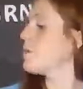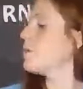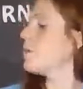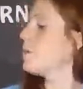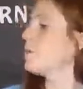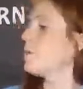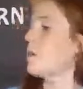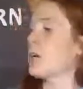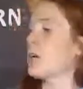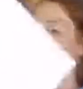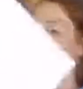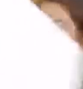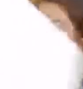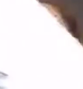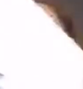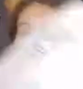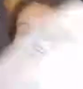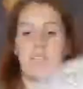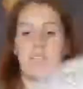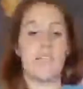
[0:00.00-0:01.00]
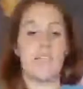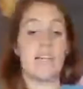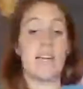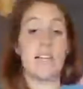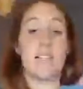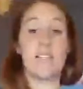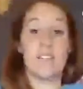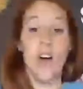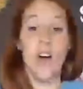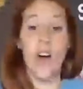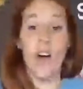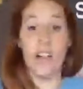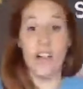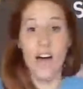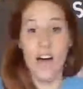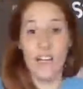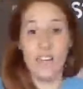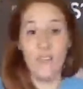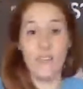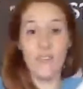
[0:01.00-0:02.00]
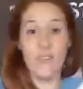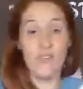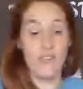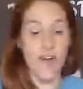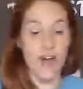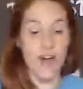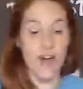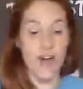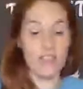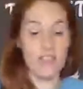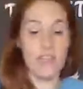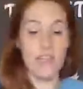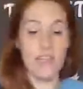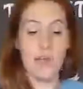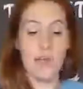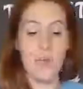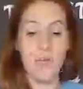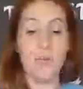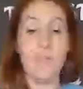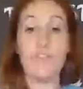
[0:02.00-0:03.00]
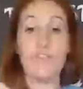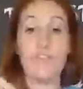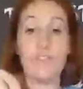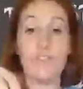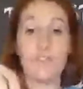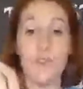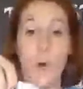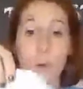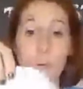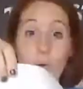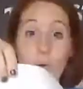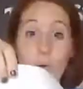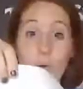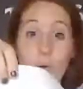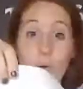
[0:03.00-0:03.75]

We worked in, and I saw a lot of your frogs, and they were so